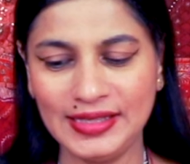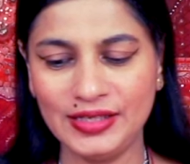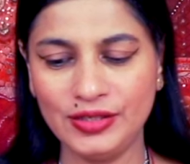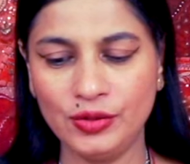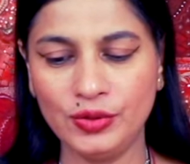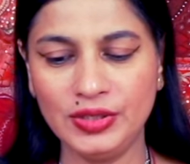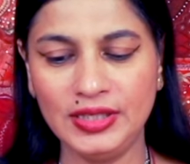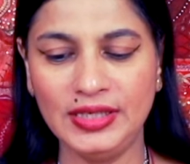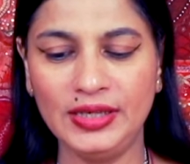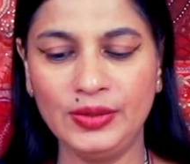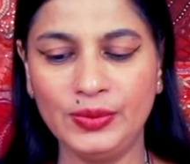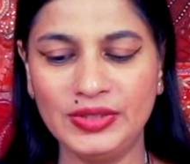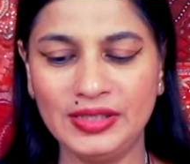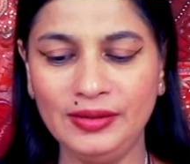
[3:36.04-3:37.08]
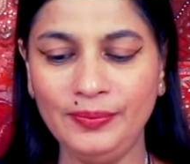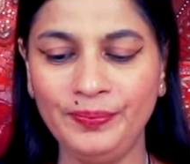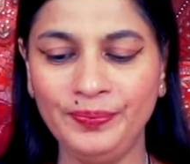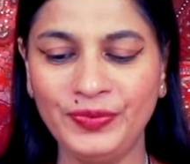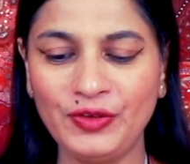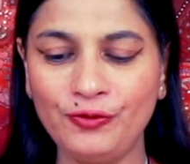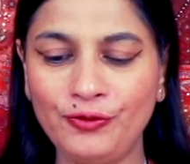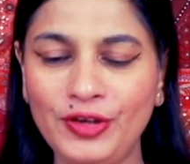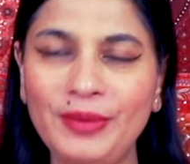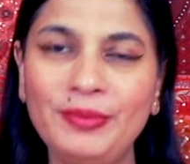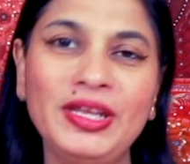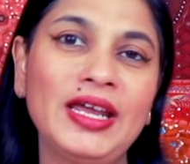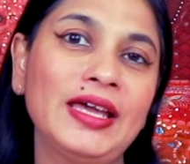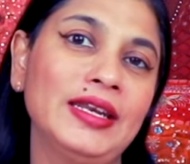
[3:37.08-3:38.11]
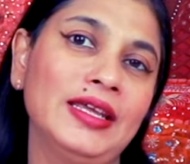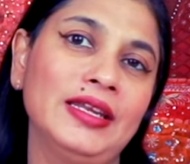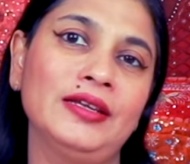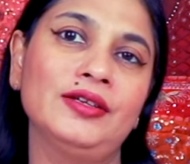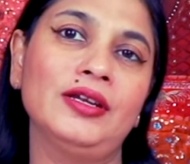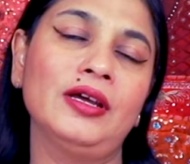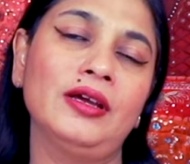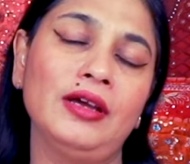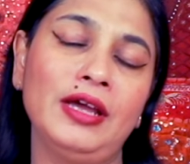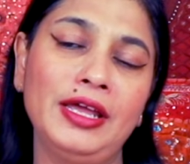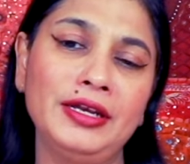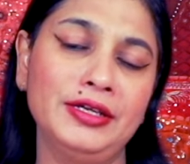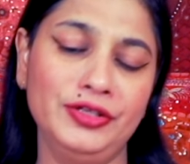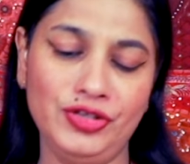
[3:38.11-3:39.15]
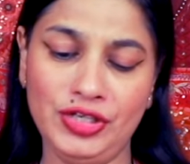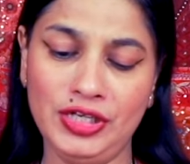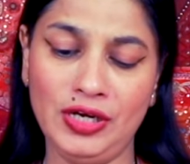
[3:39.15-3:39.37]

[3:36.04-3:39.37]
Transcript: that you're dealing with the feminine energy.